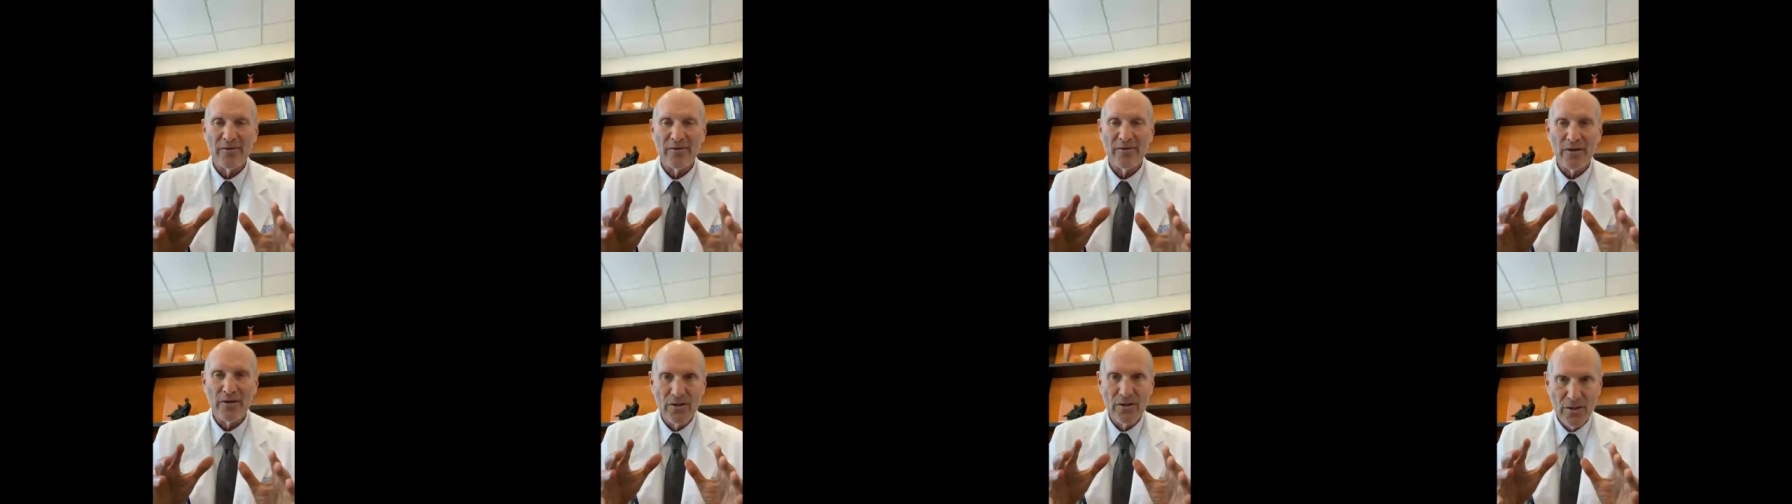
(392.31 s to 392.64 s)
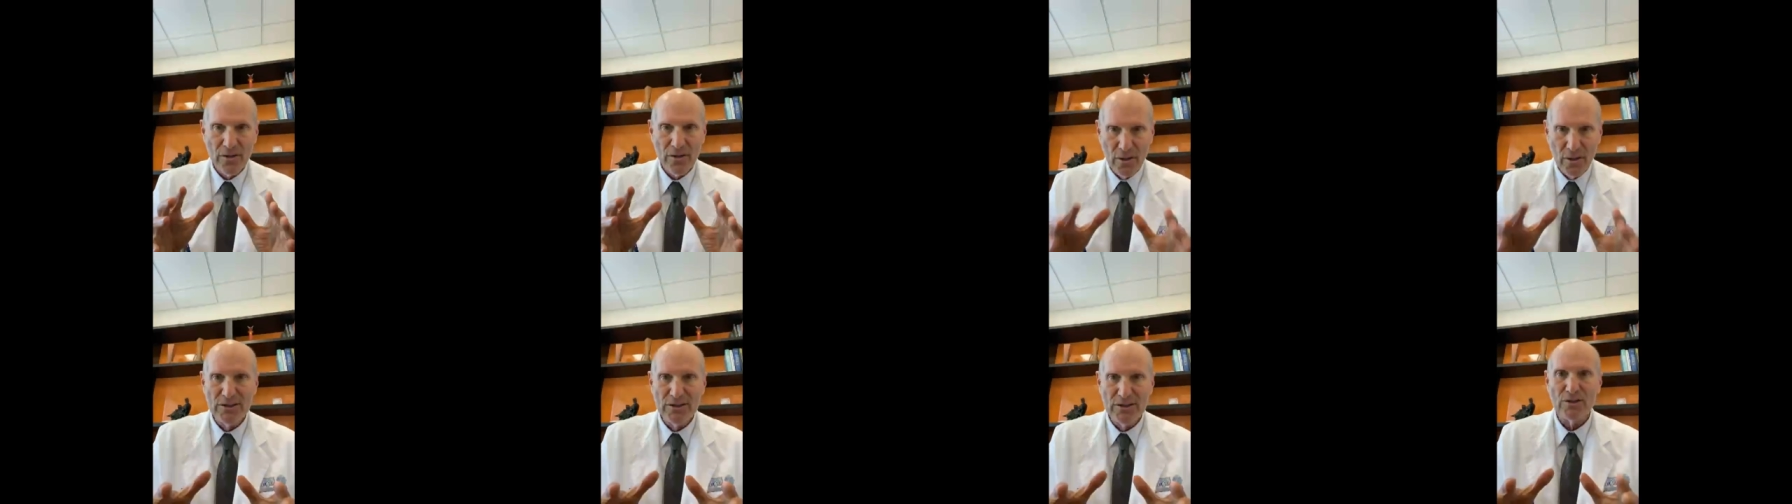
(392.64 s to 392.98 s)
of
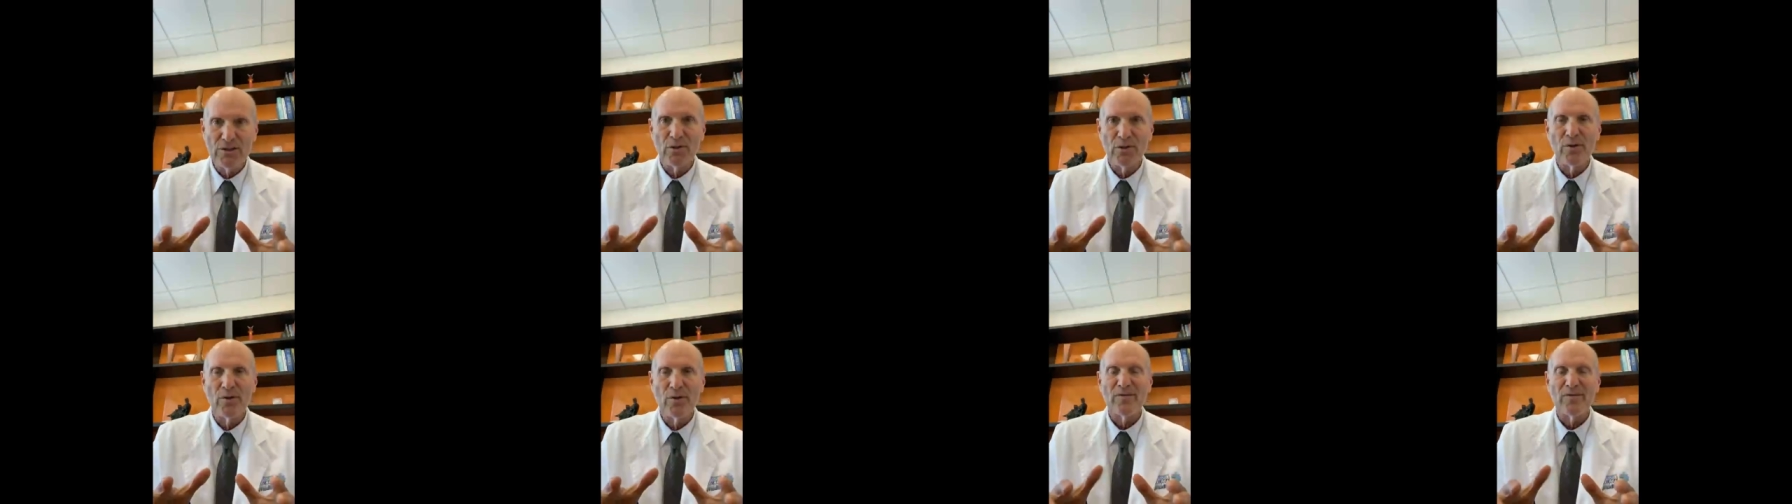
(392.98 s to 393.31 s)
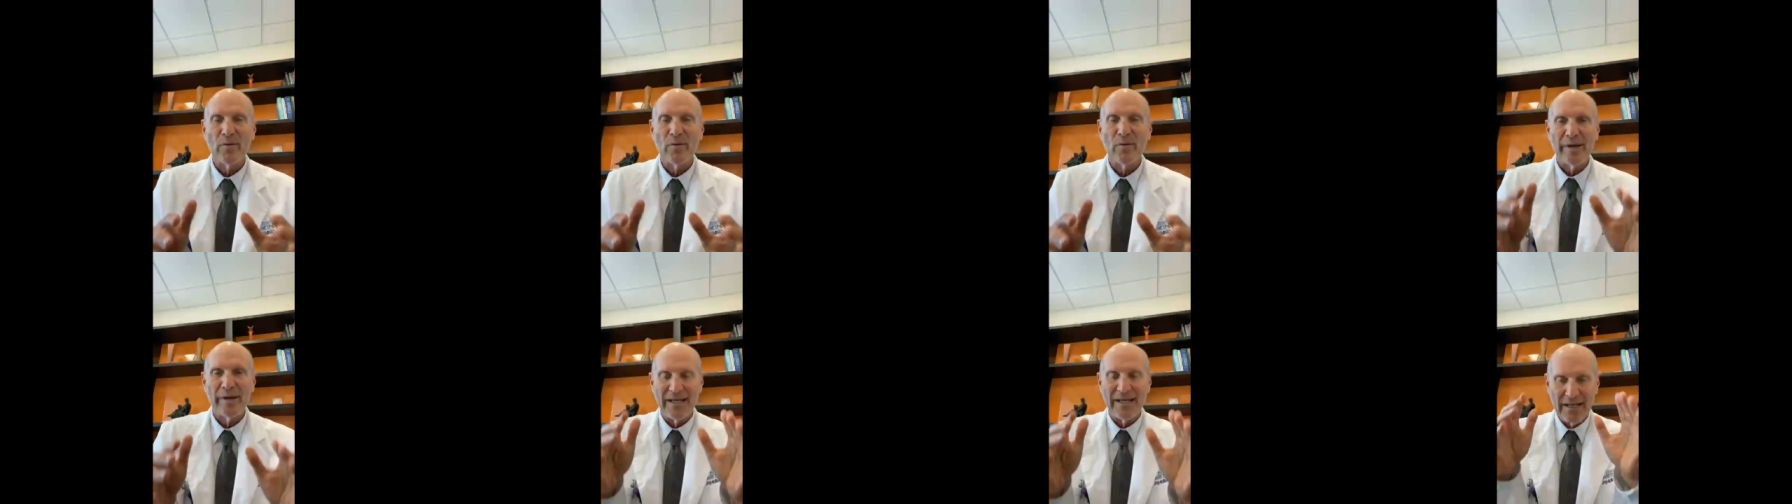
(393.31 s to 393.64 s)
good
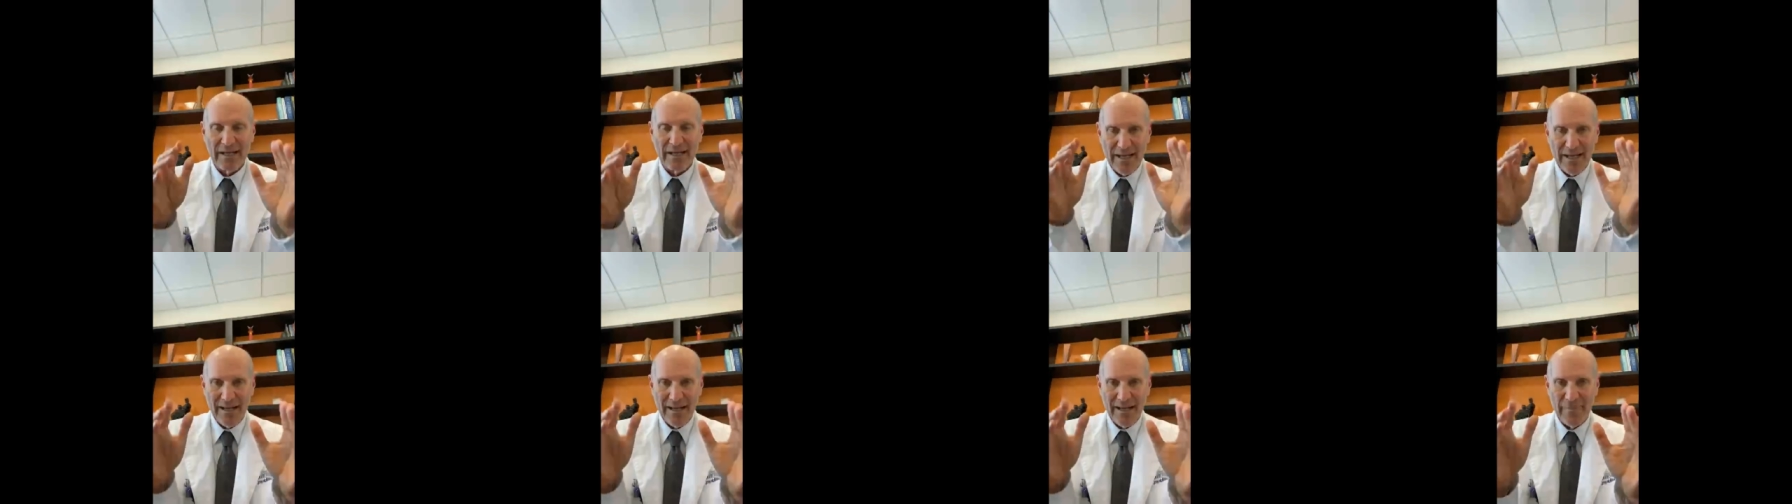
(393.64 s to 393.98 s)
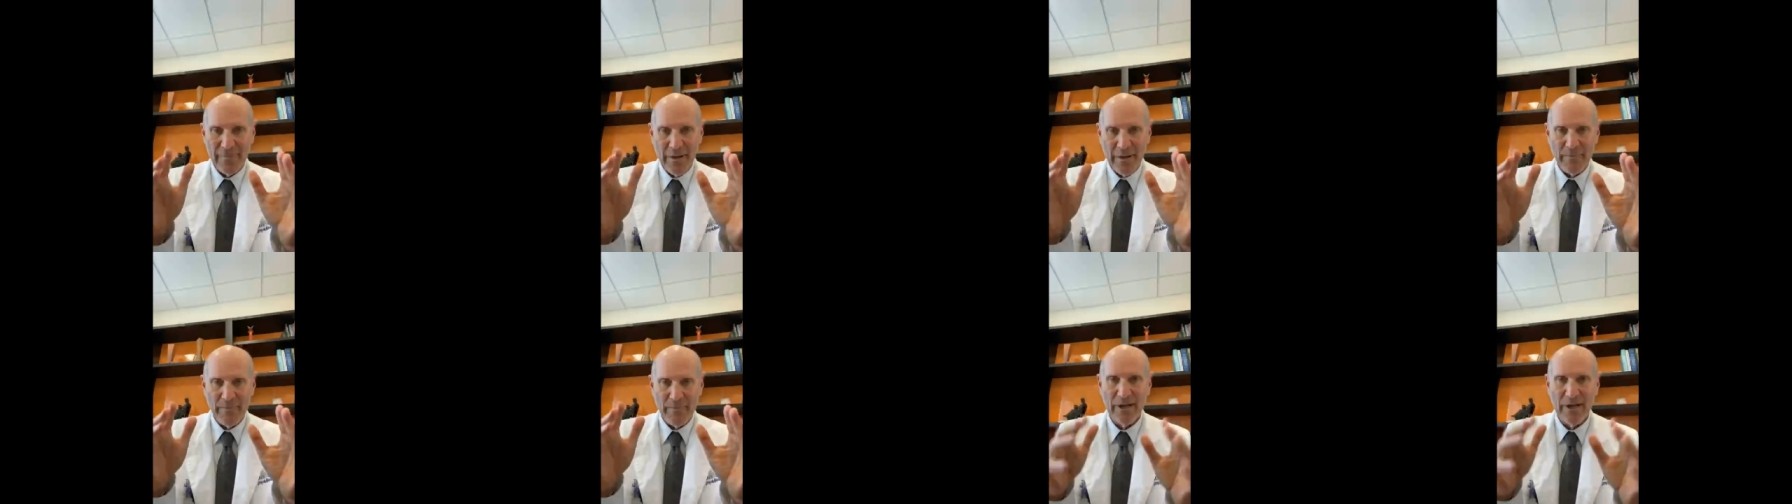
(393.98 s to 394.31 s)
tools where we can
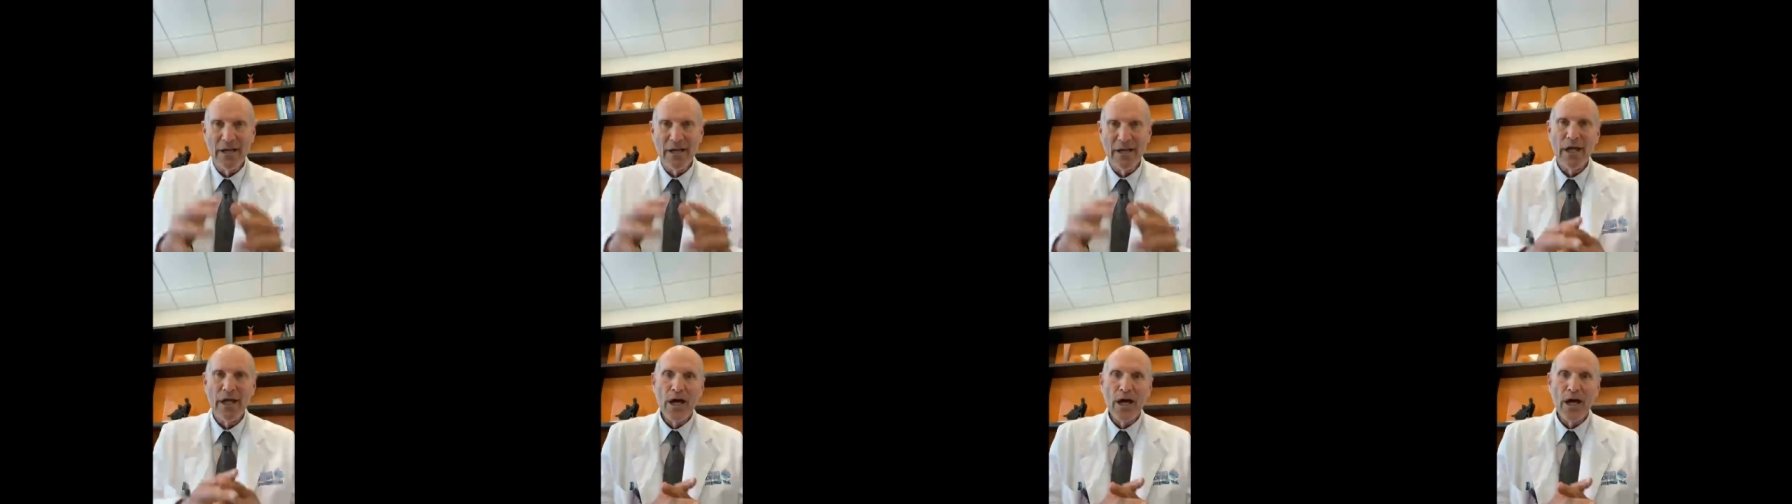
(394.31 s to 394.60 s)
come up